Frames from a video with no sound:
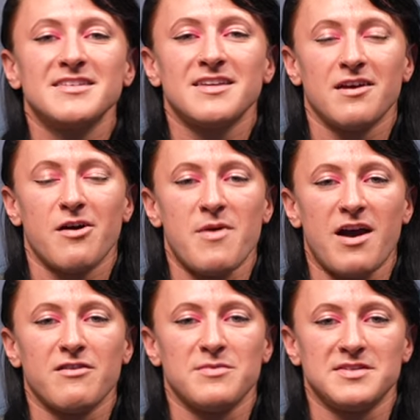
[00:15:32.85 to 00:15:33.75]
that's gonna come
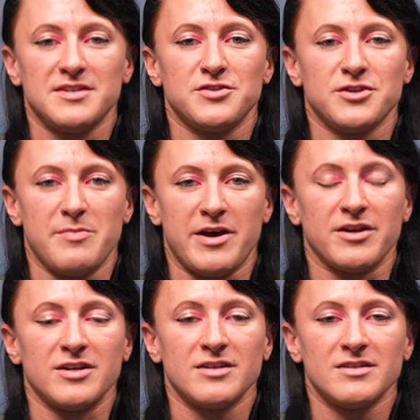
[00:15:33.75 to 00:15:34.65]
back from this injury
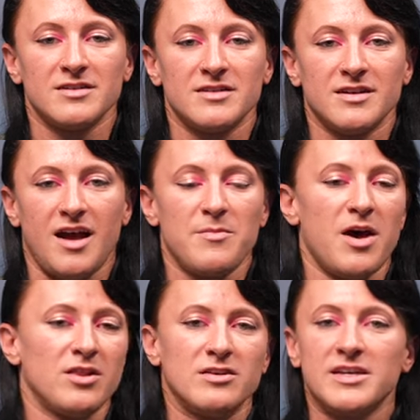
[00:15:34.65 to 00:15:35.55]
better. I'm
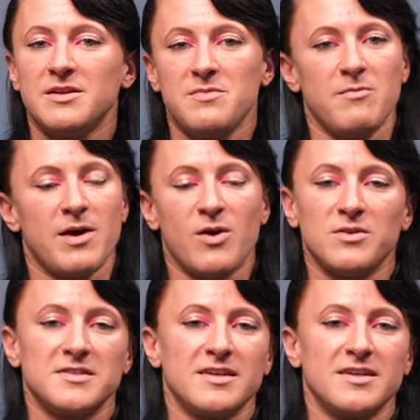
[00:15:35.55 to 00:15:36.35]
not looking to be my old